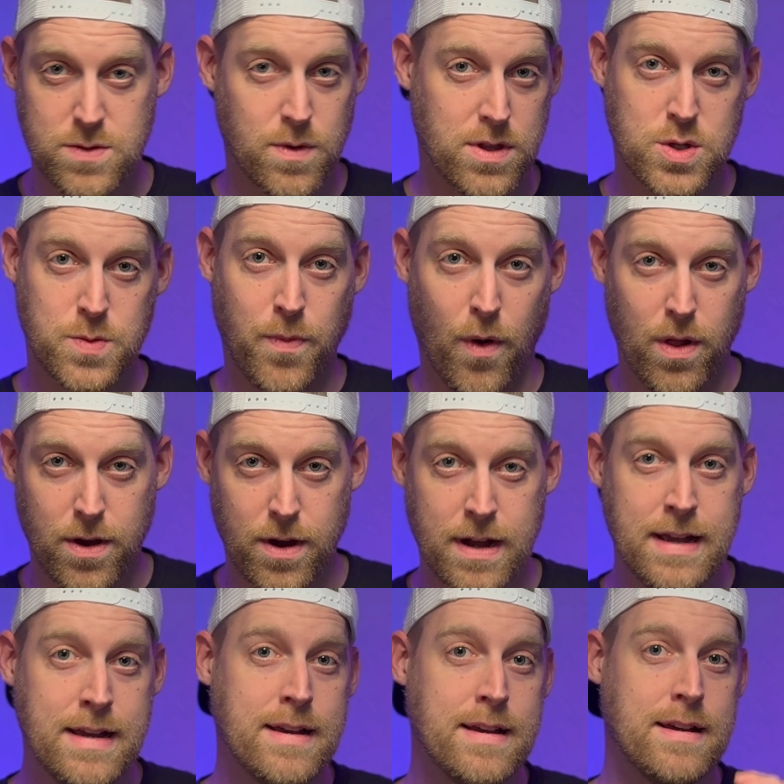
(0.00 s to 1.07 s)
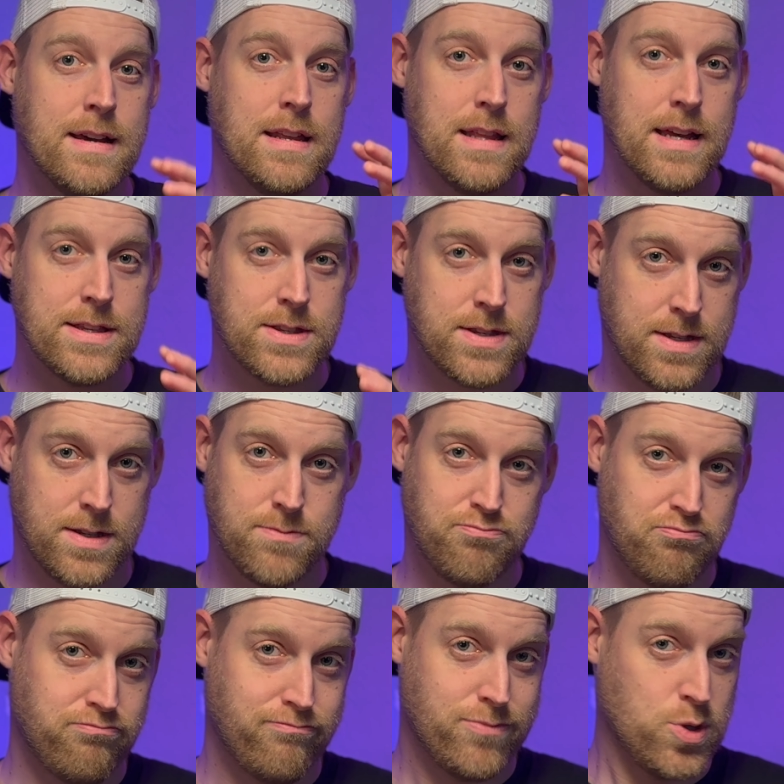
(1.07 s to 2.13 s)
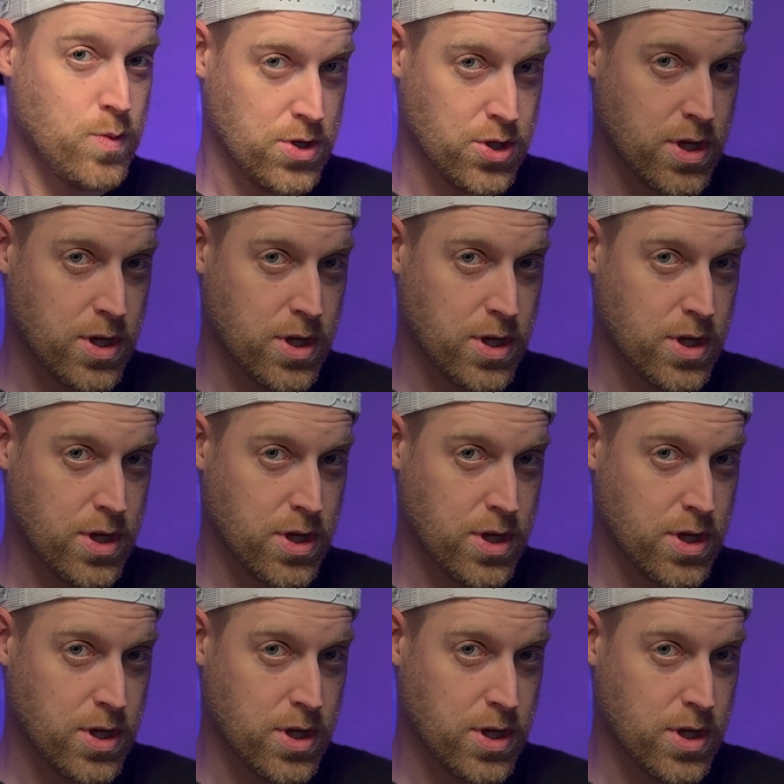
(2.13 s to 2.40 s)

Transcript: with a spoiler, let's switch